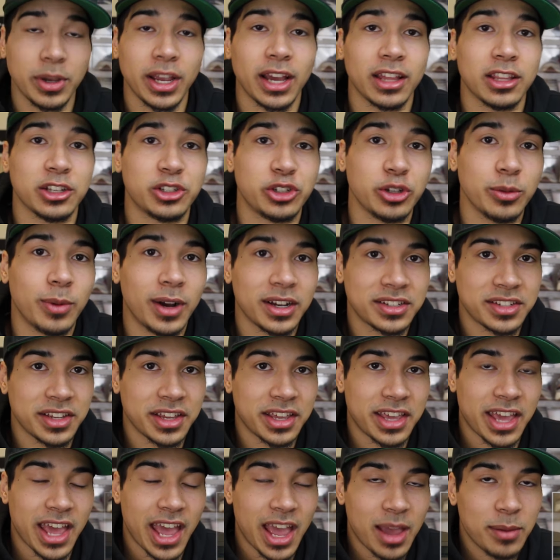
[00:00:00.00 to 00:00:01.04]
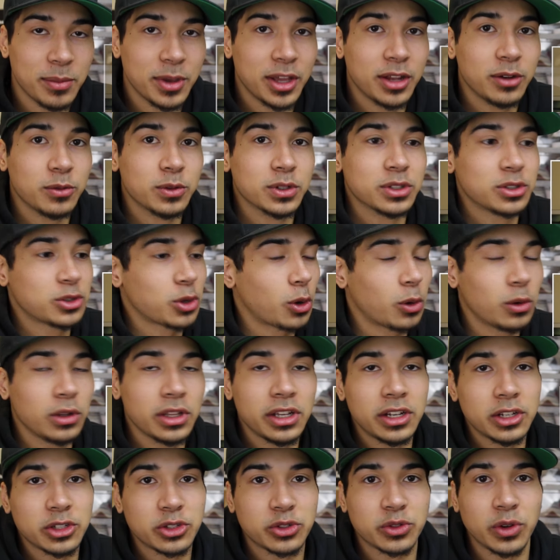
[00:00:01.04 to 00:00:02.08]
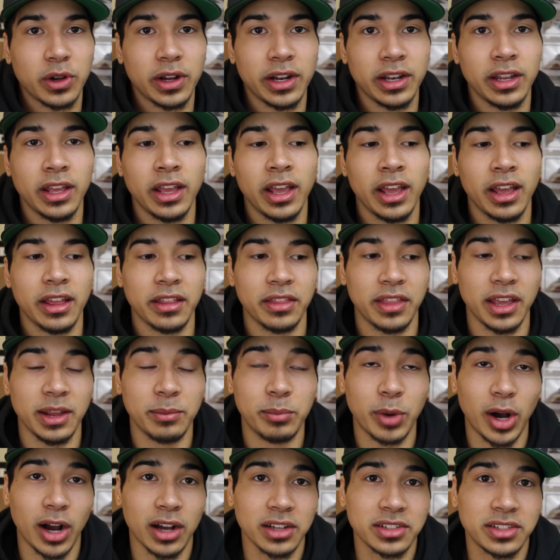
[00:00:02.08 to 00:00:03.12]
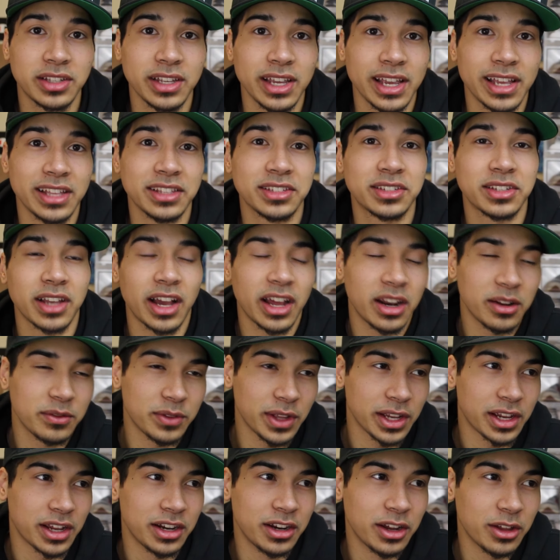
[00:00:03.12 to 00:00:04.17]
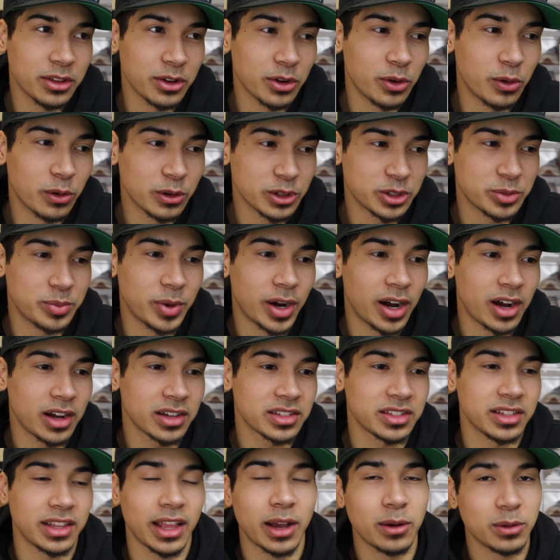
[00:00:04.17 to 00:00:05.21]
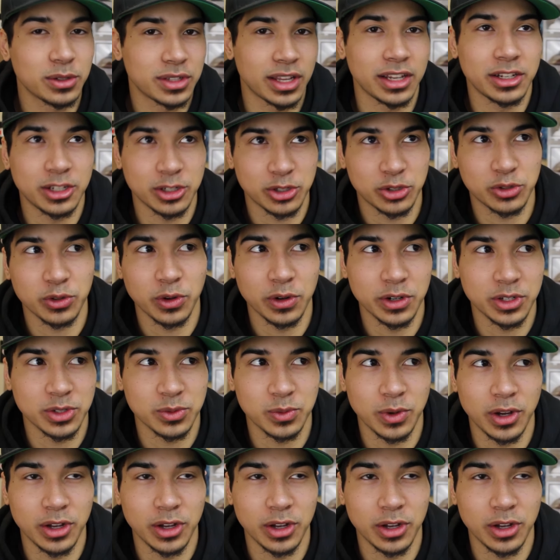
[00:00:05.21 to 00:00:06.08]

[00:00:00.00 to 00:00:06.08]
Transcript: But yeah, the shoebox it came in was totally destroyed. They boxed it inside of like another orange box, and that was like destroyed as